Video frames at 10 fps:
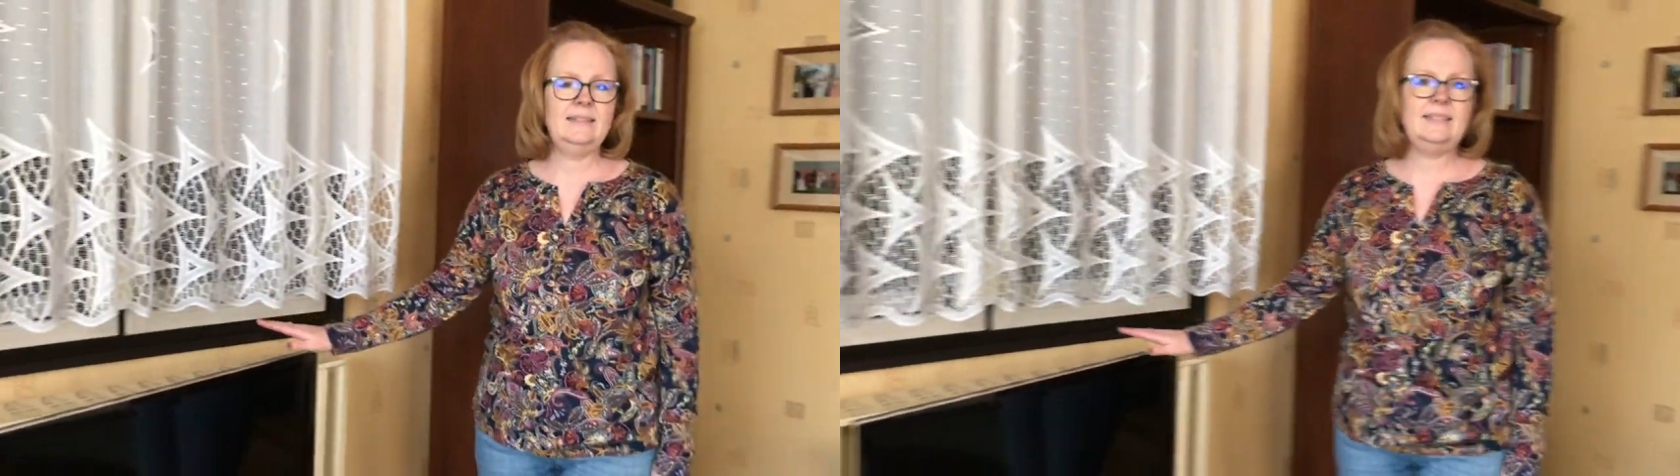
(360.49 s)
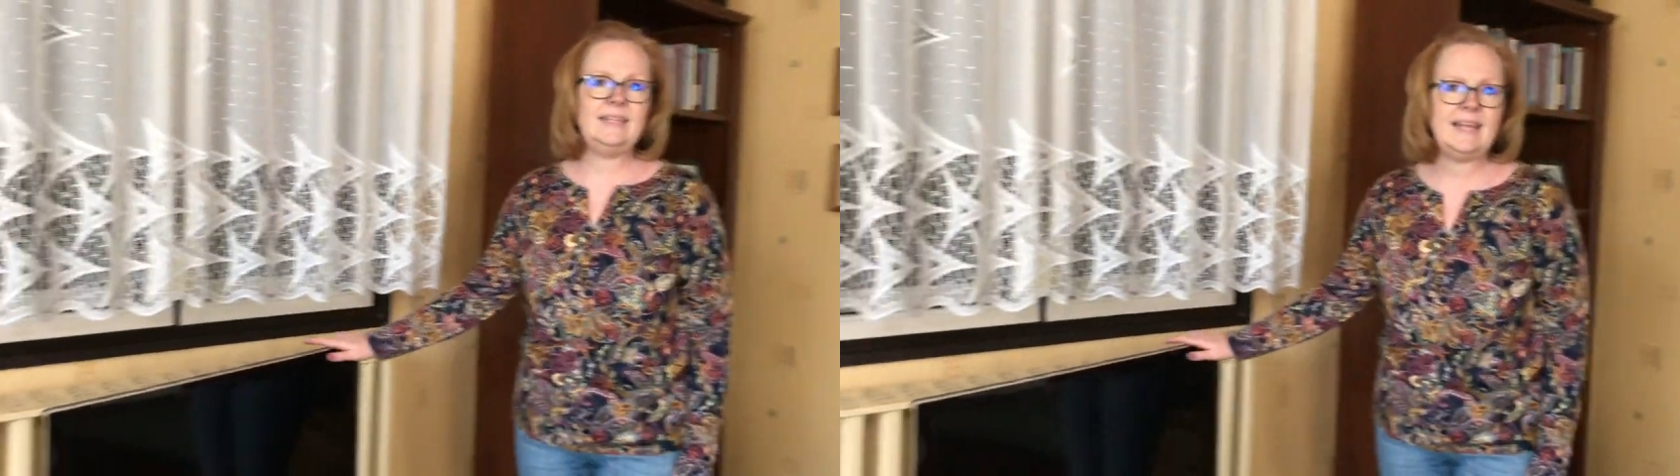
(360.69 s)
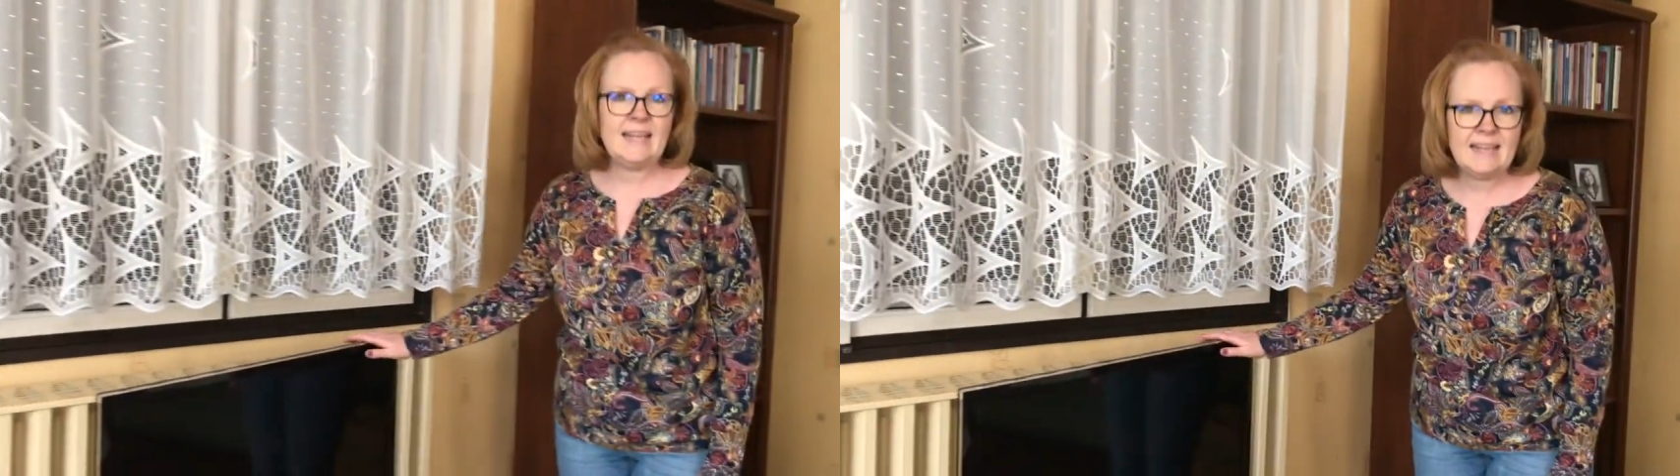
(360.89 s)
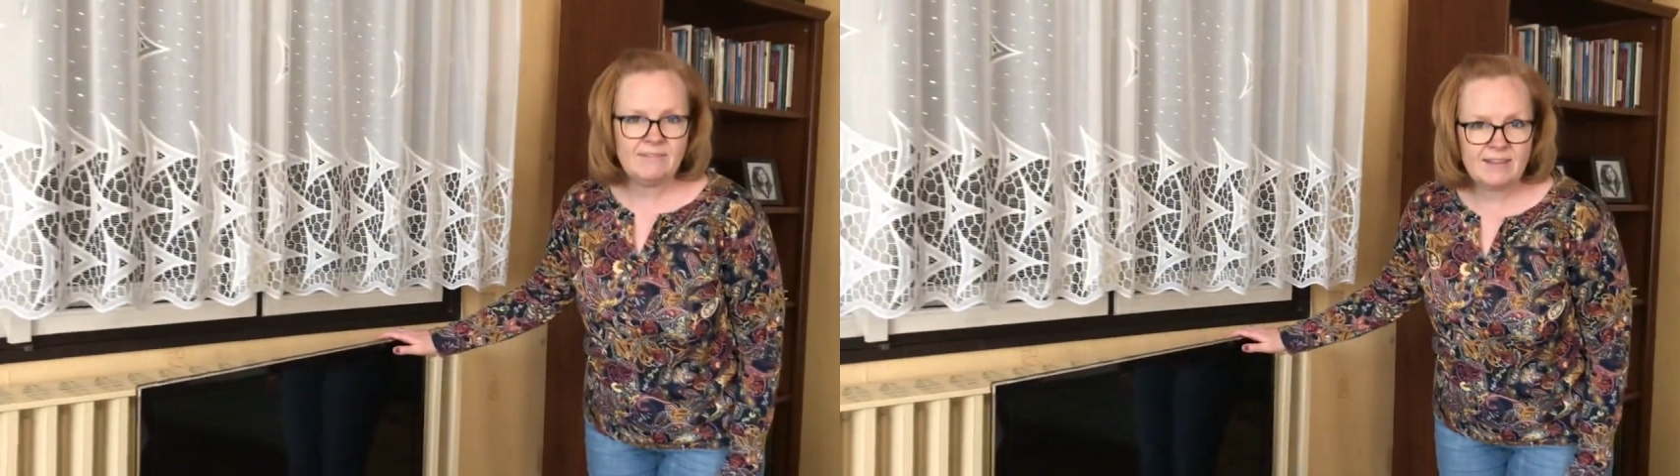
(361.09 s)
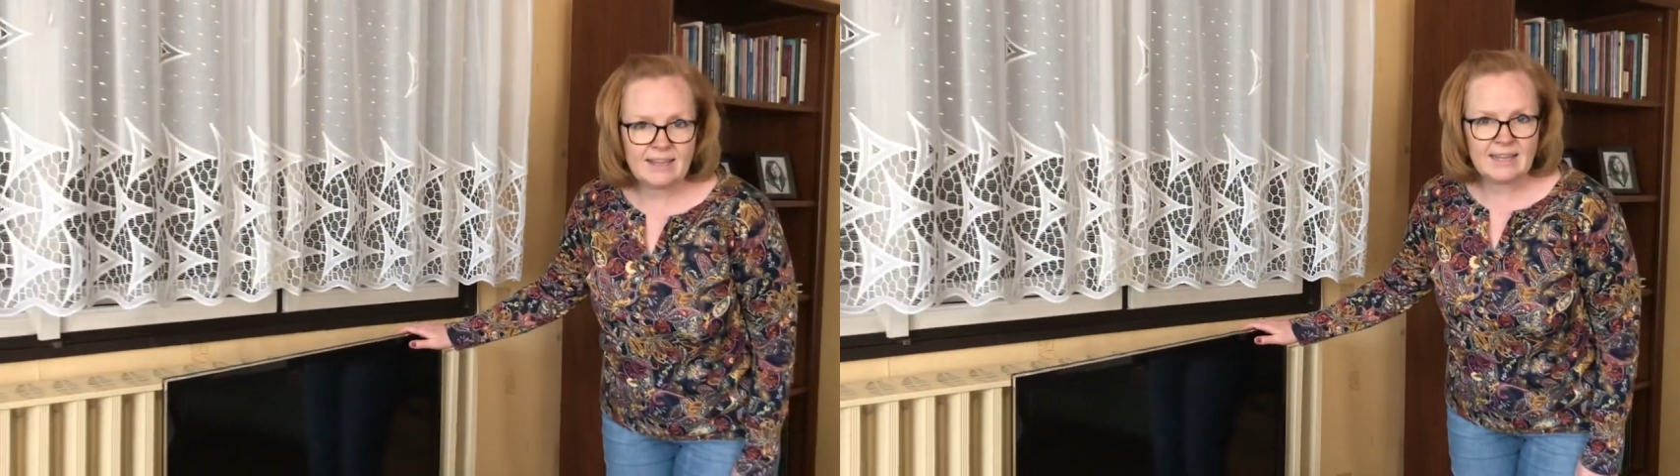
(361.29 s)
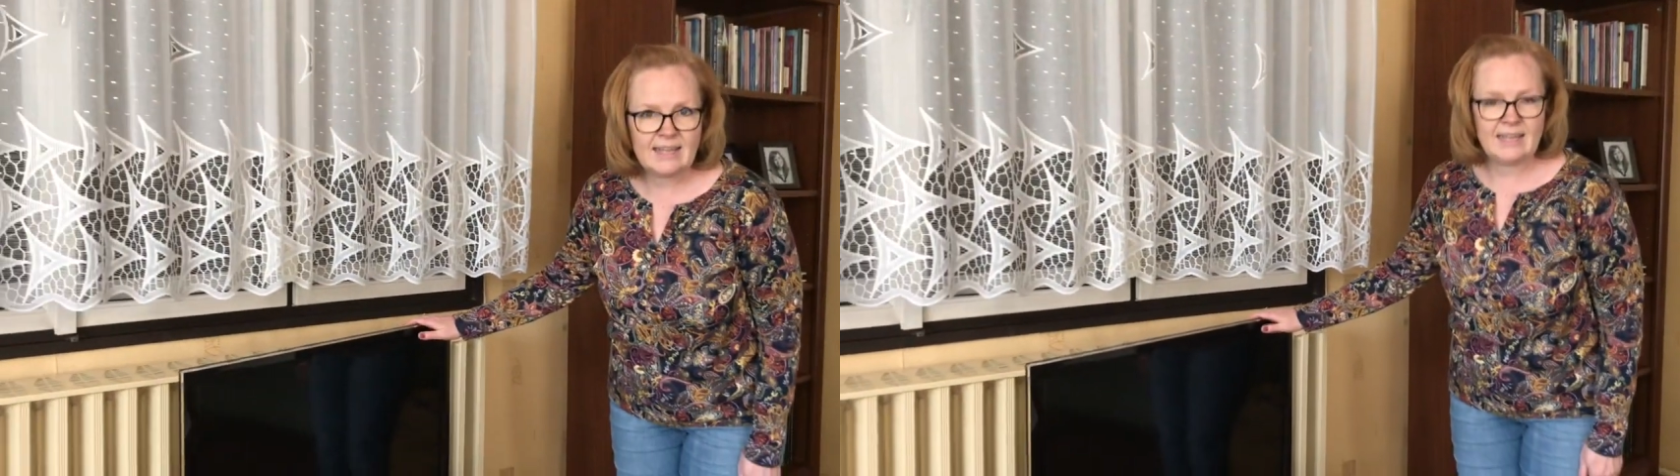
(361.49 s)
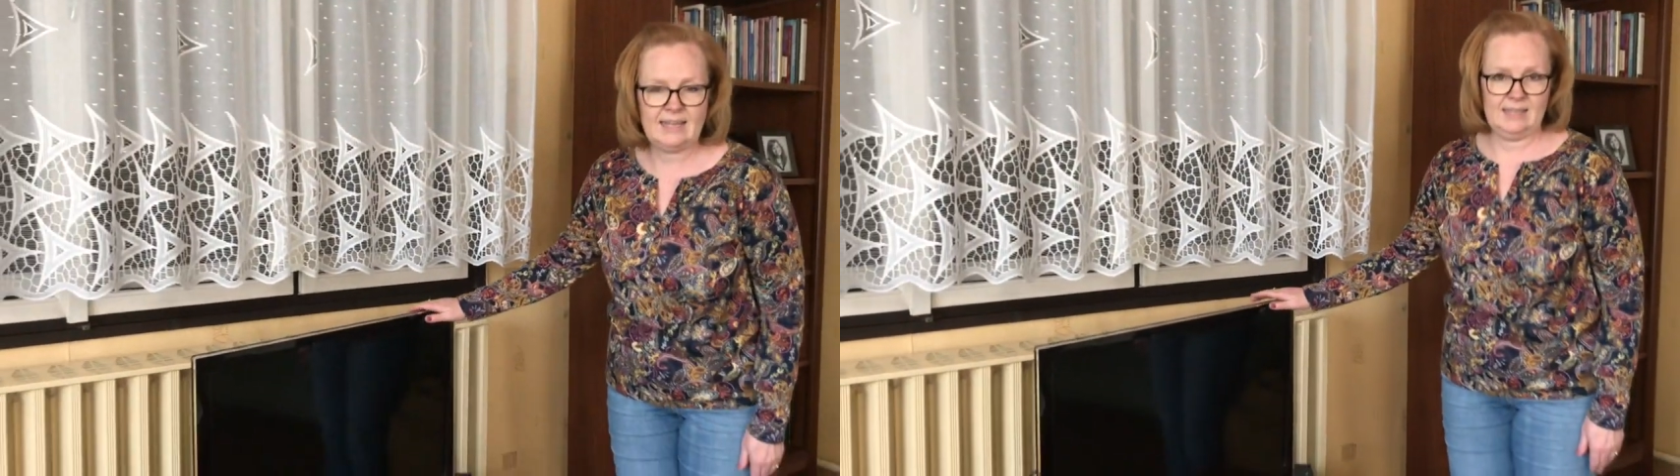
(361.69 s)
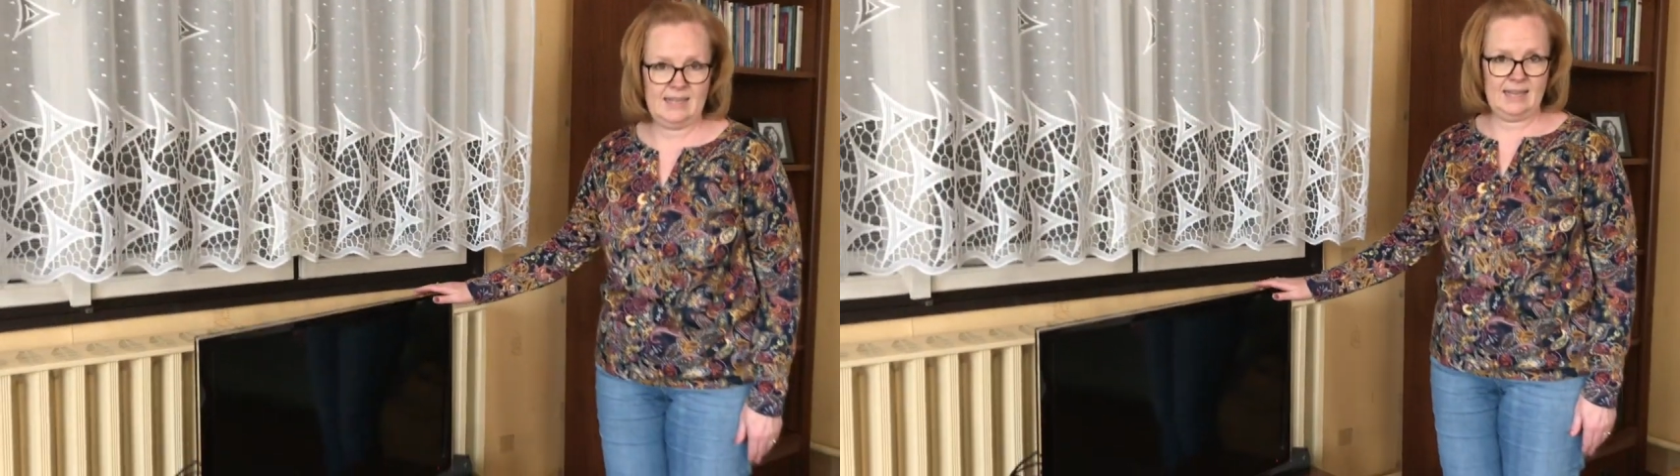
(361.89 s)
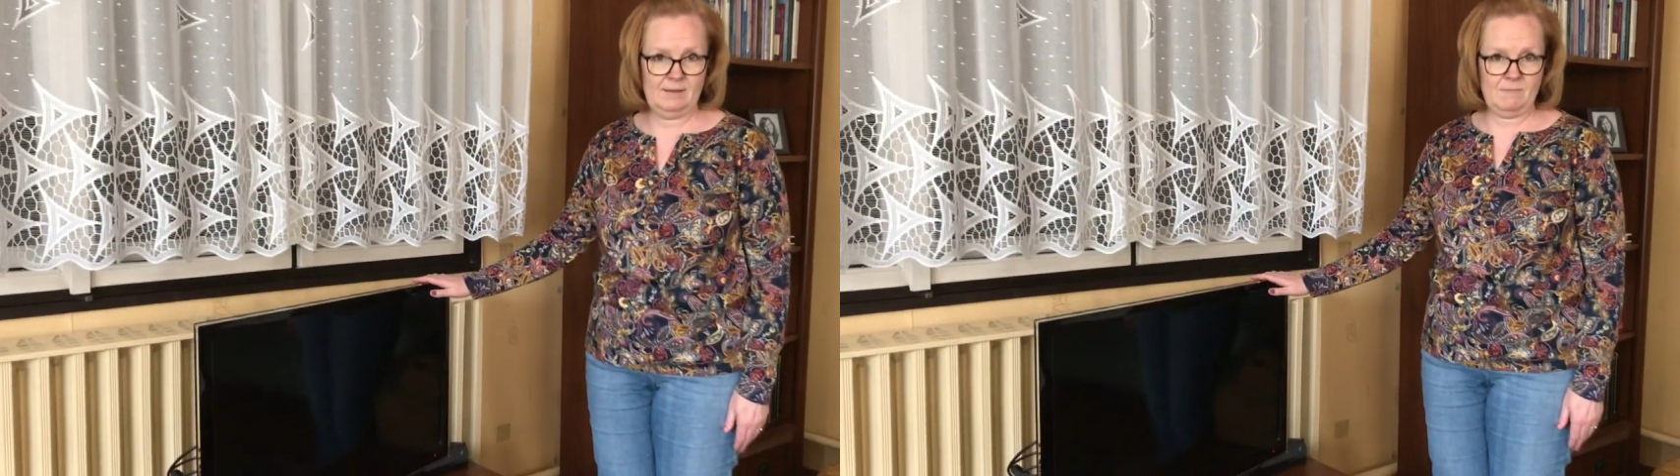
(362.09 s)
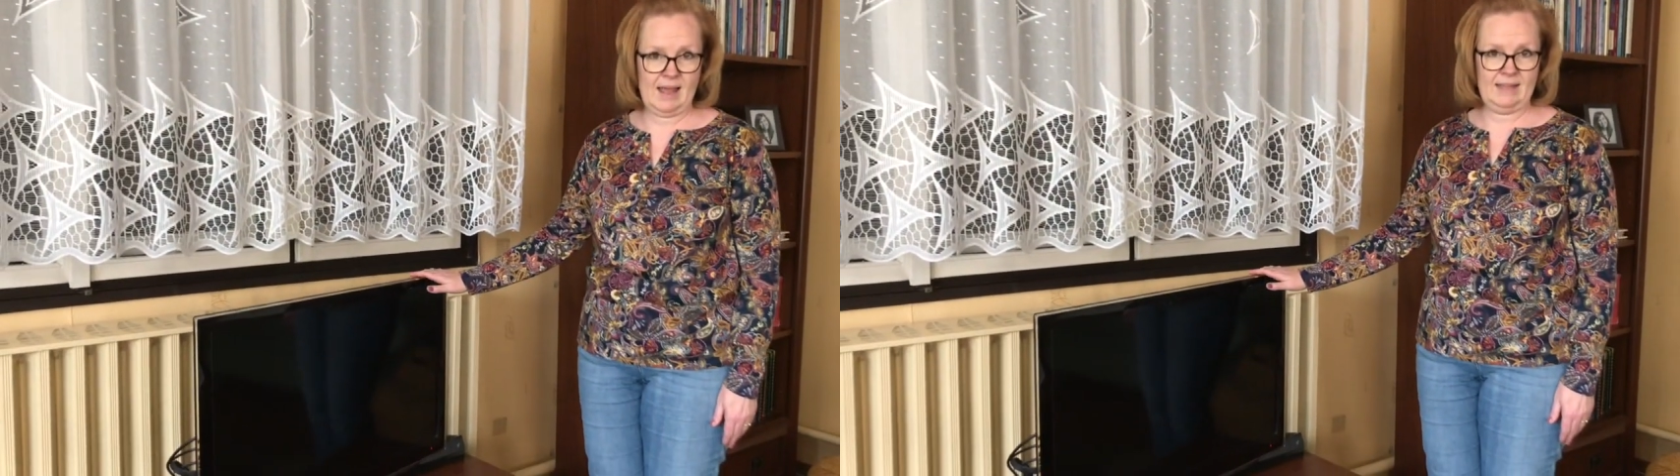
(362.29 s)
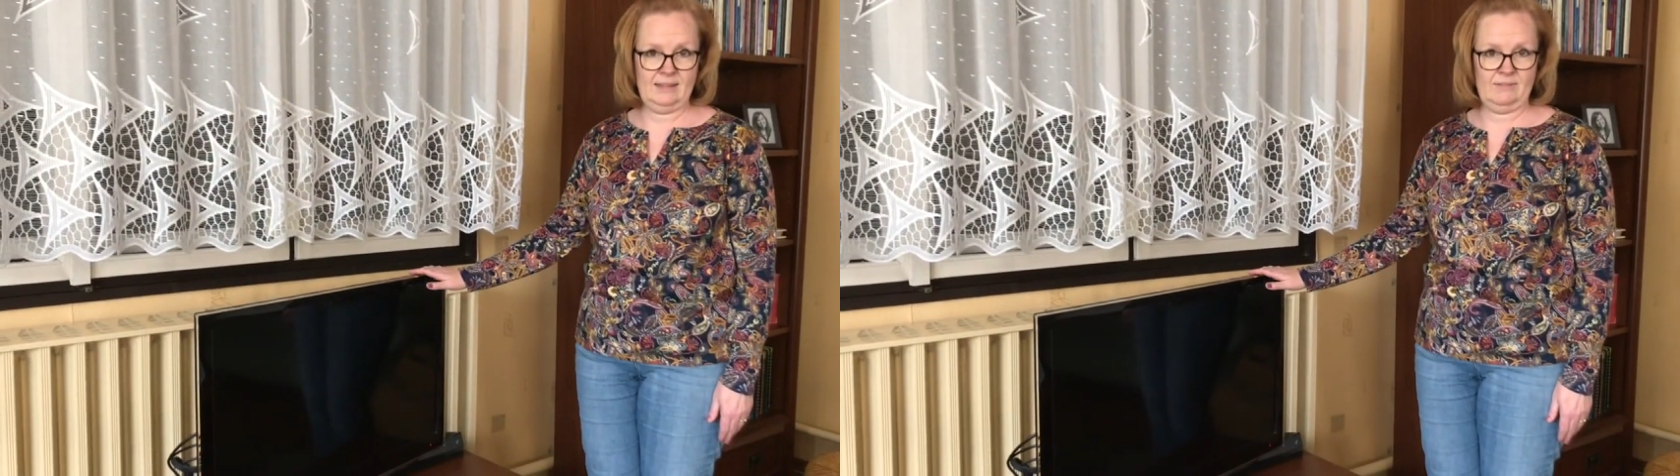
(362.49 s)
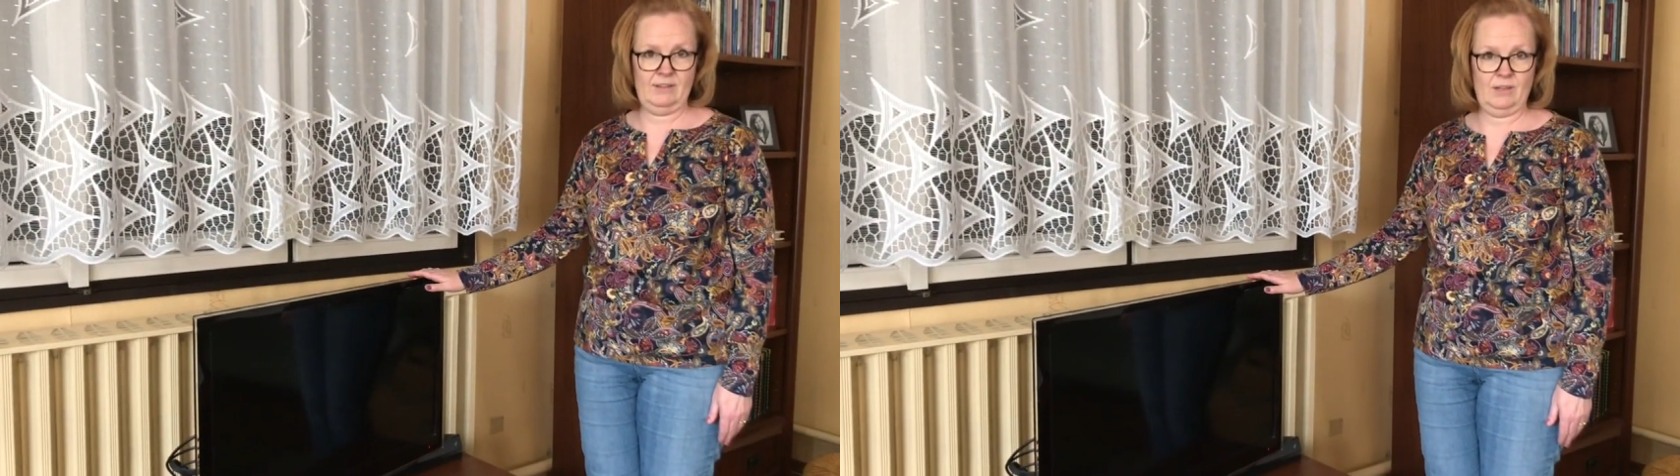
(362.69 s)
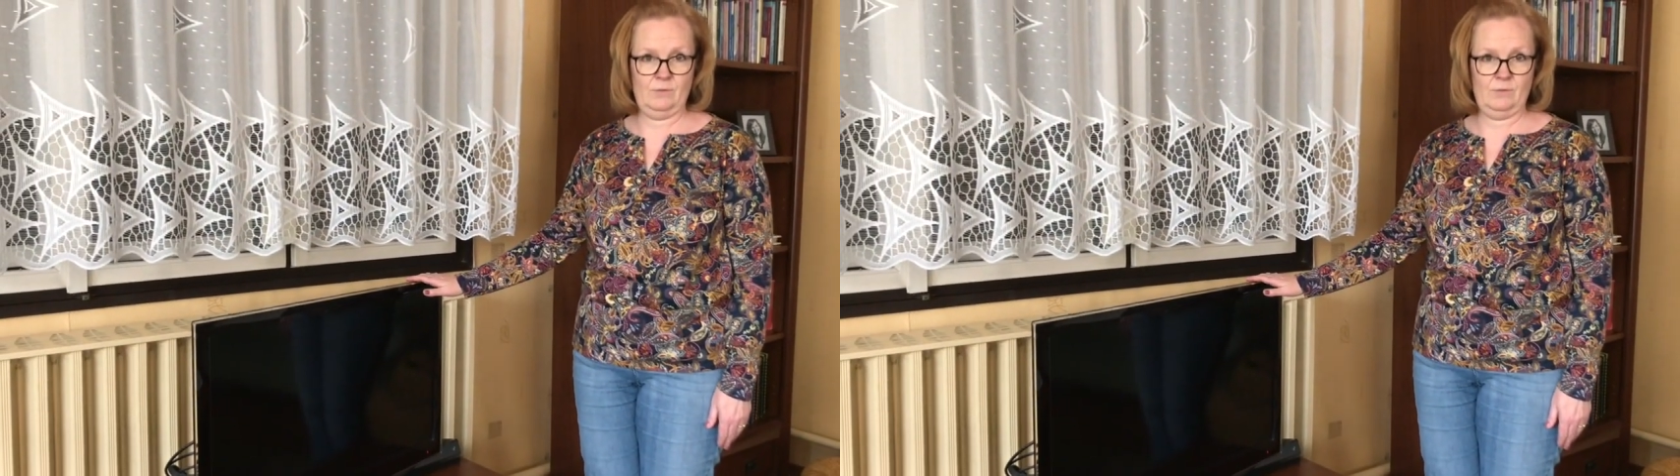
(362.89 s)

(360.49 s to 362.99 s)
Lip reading: TV in my living